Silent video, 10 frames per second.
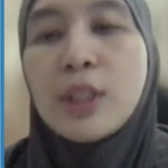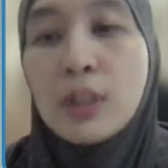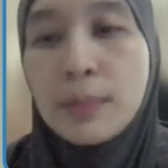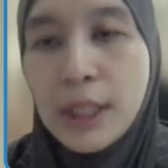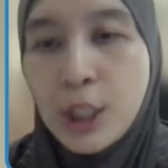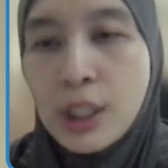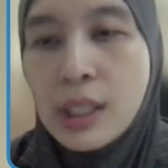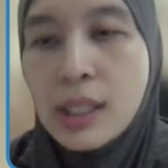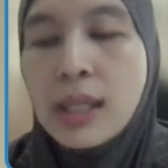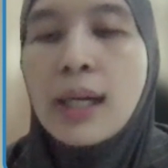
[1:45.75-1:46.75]
to the
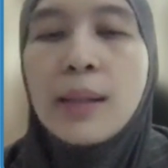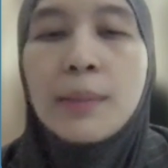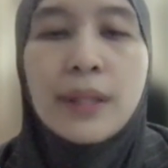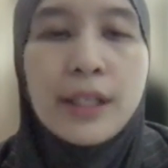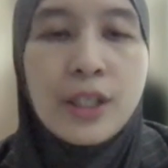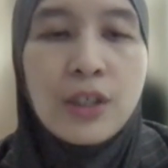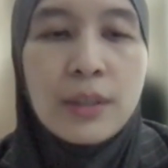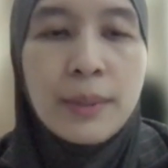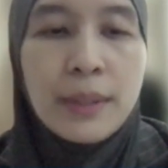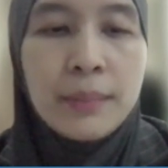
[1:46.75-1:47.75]
patients prior to
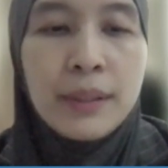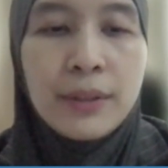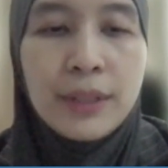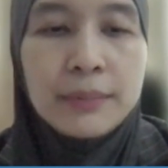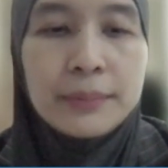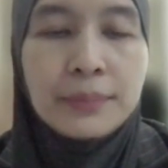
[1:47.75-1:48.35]
Ramadan period.